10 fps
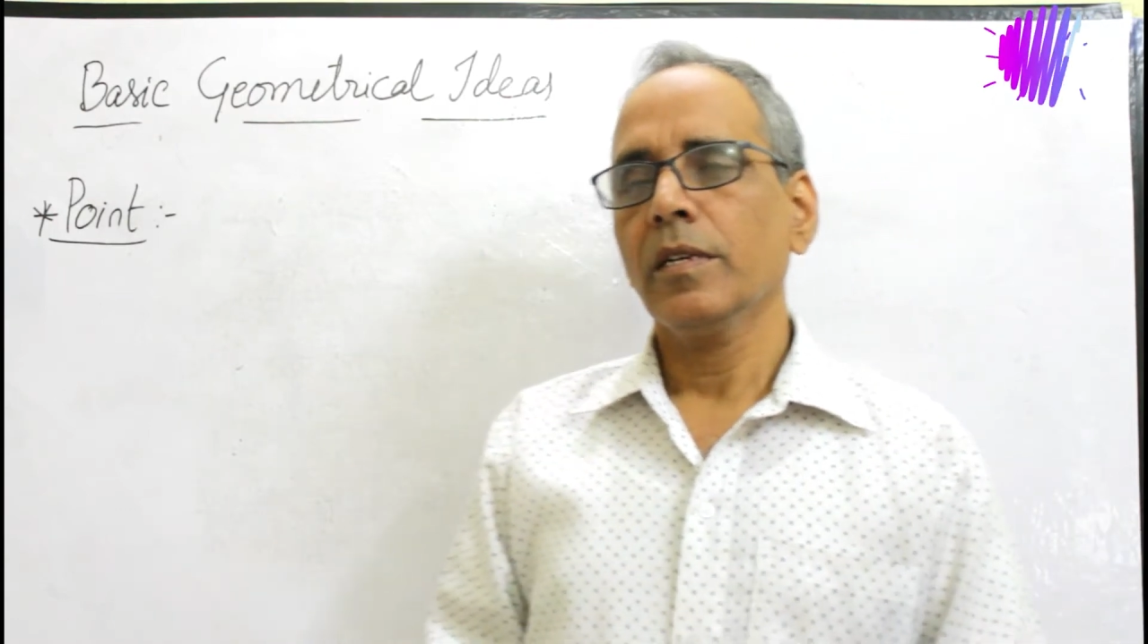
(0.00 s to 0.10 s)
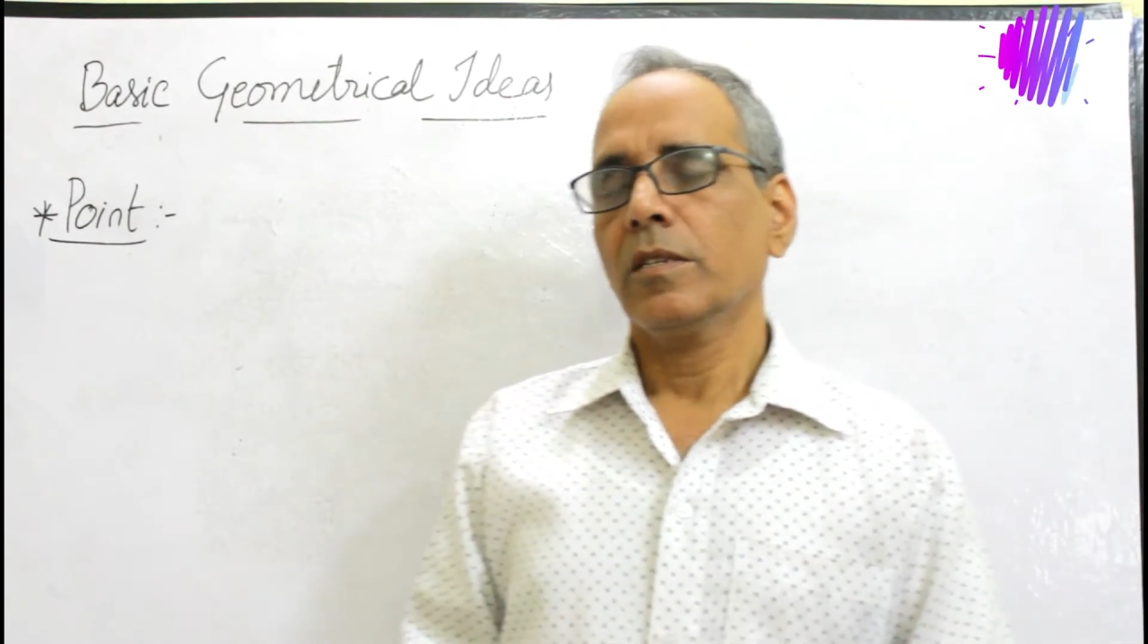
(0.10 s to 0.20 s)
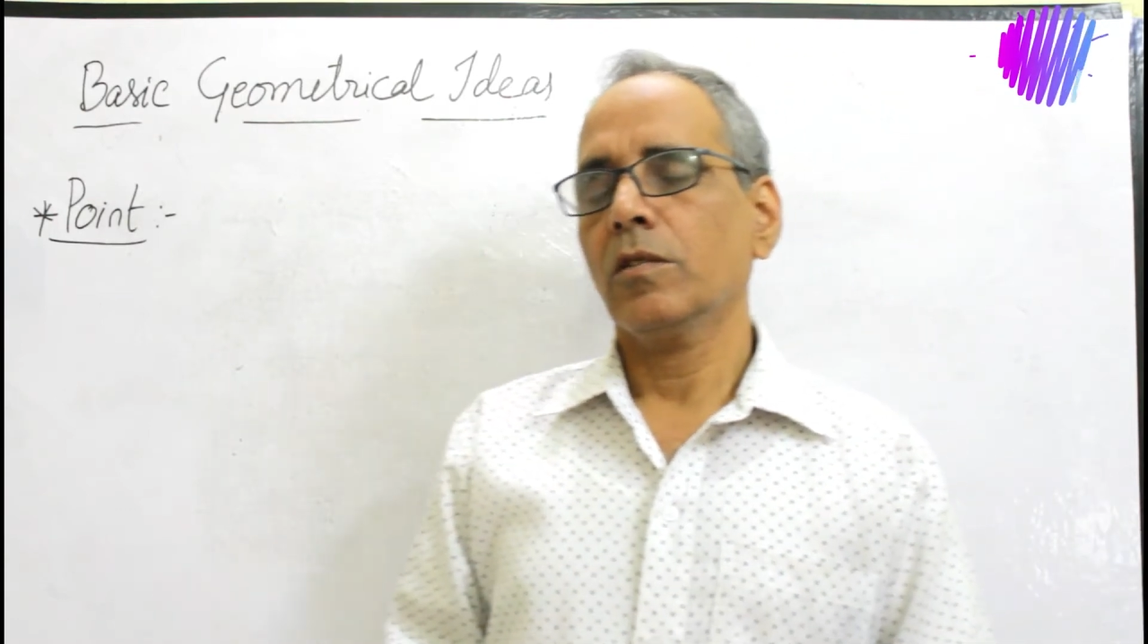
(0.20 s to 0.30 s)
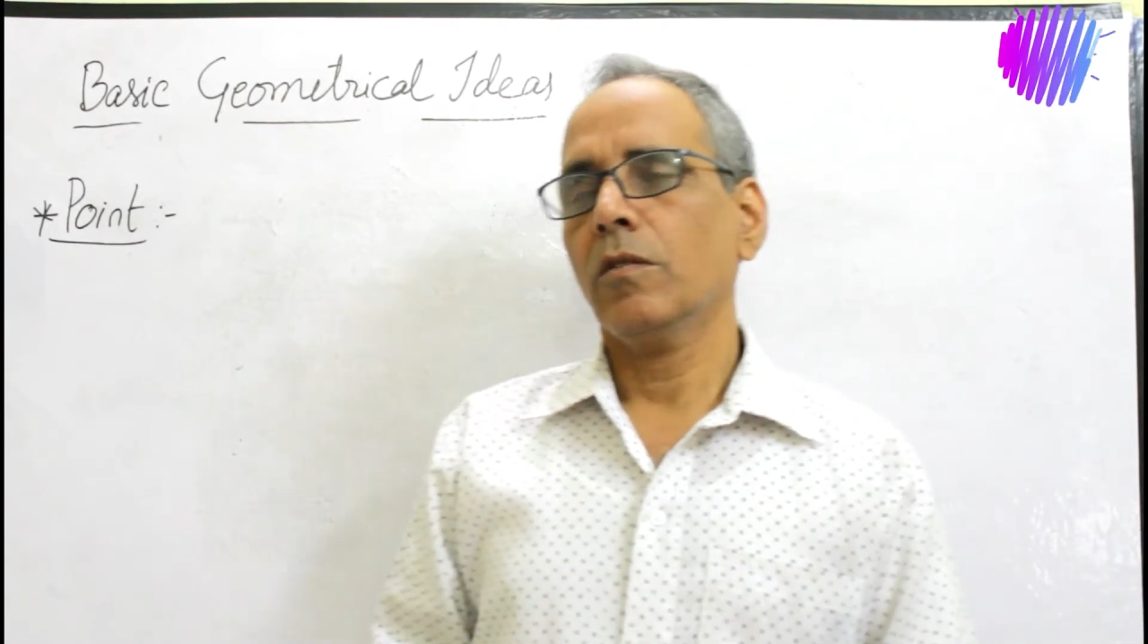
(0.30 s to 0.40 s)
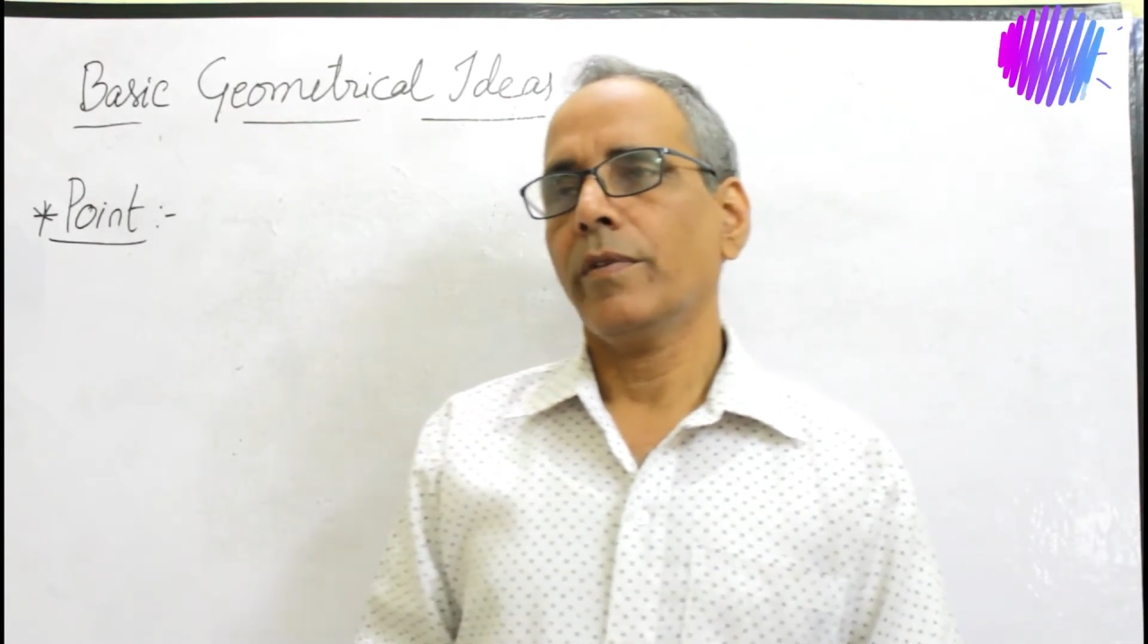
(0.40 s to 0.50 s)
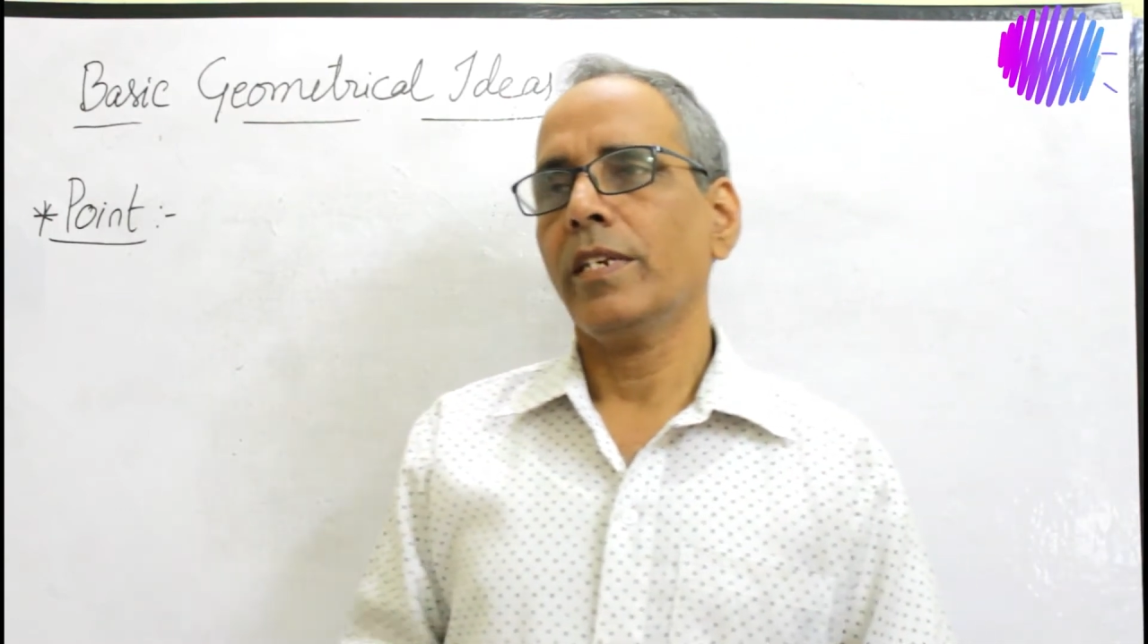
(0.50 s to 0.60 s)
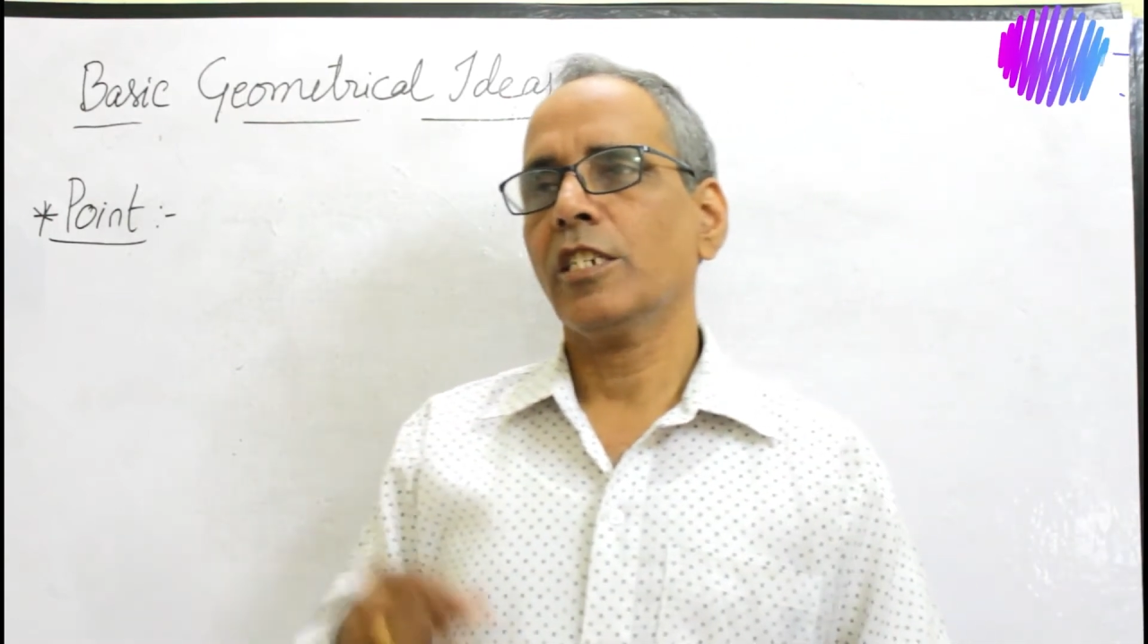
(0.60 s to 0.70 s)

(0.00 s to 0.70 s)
So well